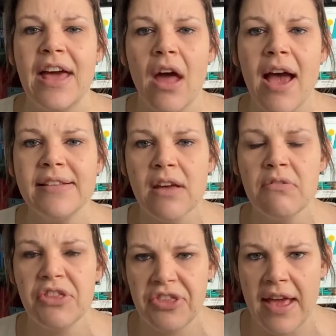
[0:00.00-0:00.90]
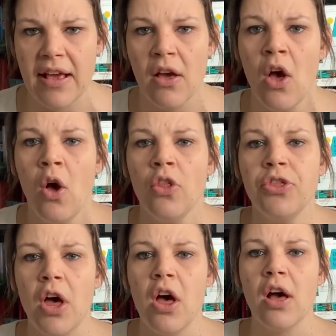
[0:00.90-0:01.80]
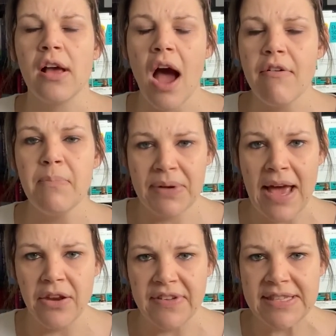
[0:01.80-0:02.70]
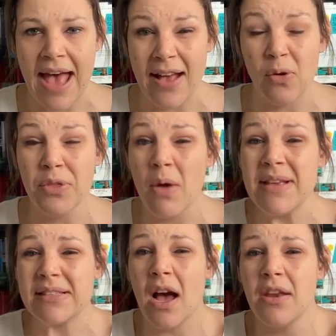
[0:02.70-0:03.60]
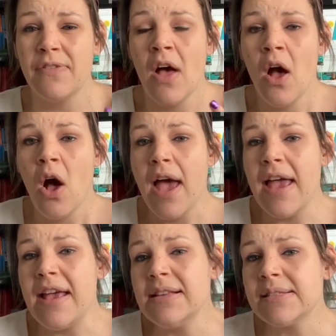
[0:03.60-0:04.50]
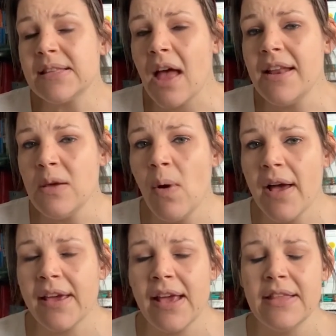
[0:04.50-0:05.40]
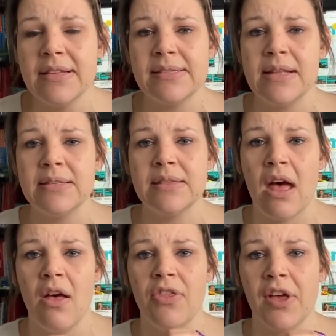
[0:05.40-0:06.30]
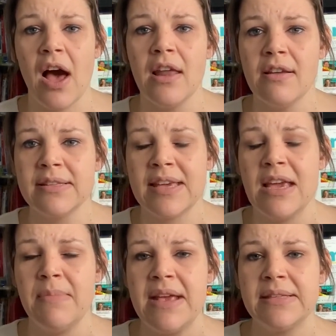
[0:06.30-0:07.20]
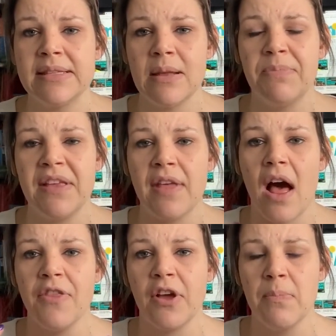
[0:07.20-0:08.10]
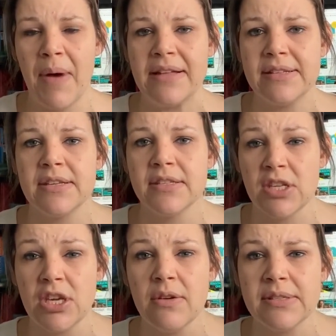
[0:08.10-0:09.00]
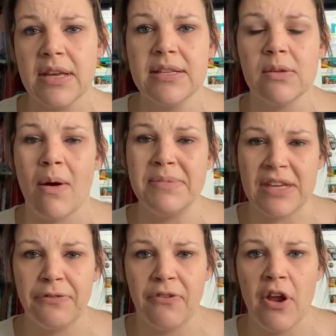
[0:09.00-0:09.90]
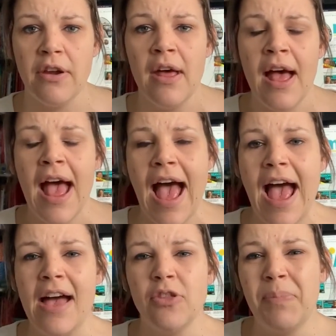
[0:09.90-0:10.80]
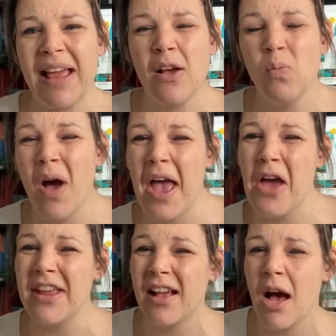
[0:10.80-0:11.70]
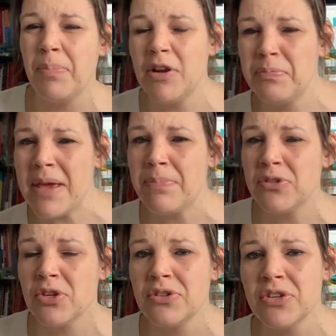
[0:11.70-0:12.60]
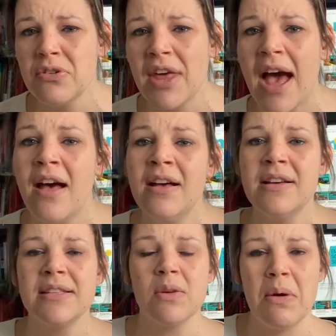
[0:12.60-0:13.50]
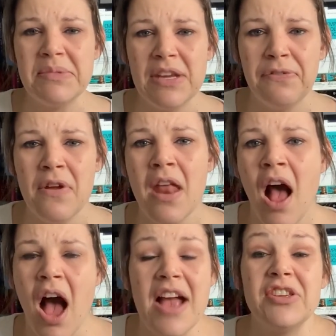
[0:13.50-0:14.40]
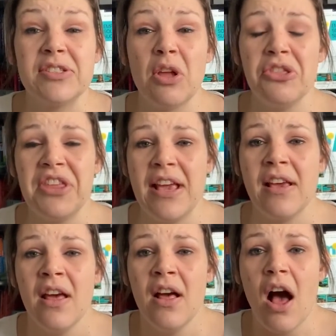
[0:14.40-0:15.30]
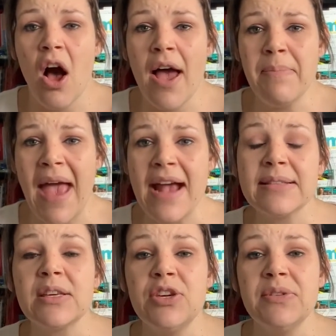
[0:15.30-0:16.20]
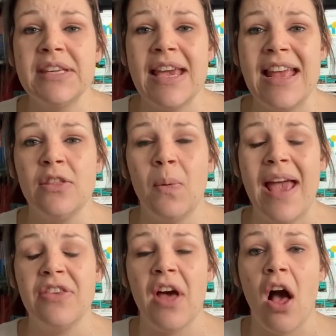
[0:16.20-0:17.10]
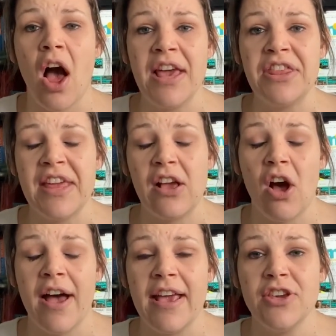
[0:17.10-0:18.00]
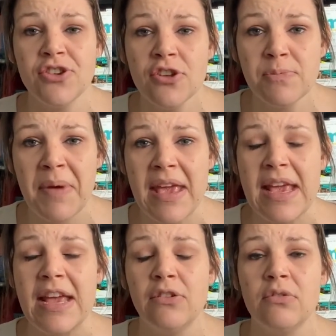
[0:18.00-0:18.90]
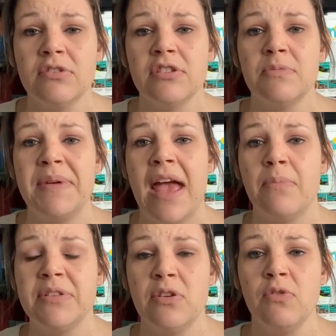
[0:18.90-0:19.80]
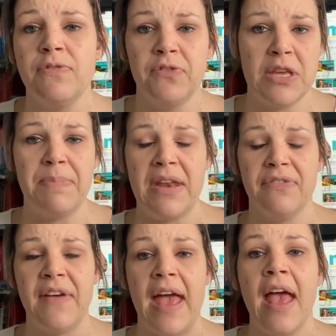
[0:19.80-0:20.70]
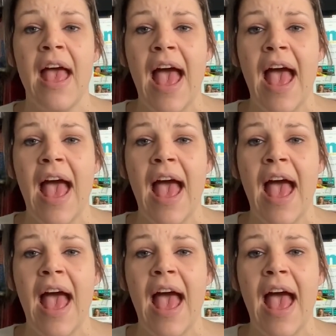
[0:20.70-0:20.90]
And I don't think the current plan of attack, although it is slightly working in the sense that the colour scheme isn't something that other competitors are using, so I'm different, and the black and white, only a couple of people do that, so I'm different. I just don't think I'm executing it in the way that I think I should be in order to be able to fully benefit.